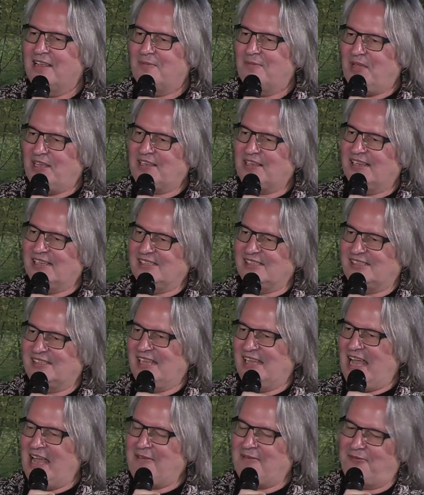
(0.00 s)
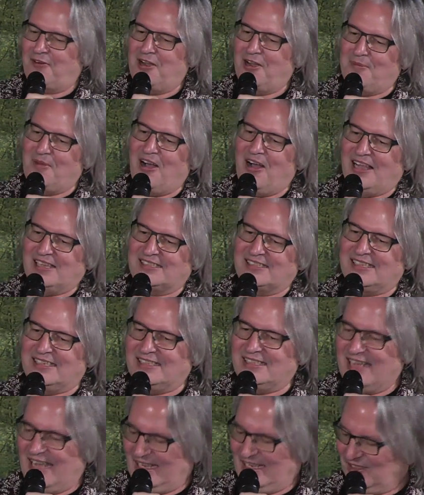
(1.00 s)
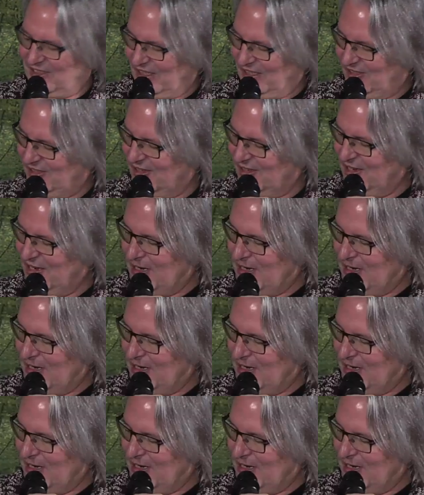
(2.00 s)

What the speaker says: because I'm from Austin, Texas,